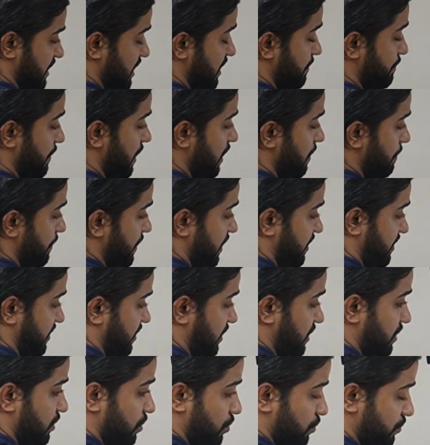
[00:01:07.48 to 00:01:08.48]
deep
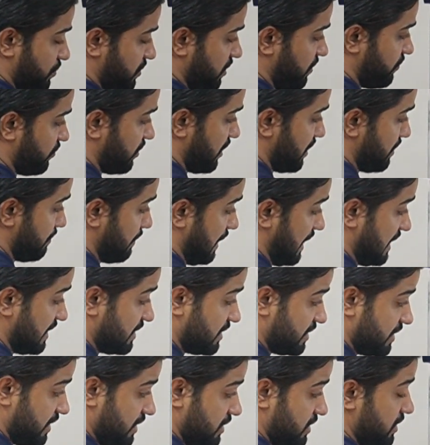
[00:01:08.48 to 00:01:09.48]
palpation to see for any
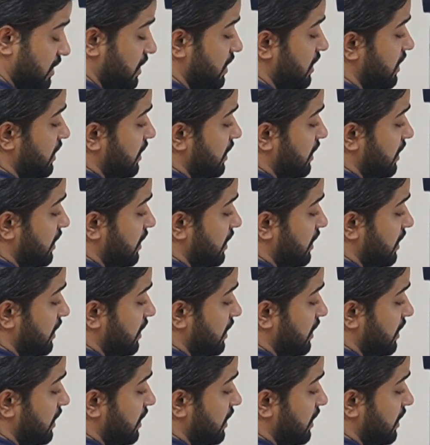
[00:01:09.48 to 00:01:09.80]
masses,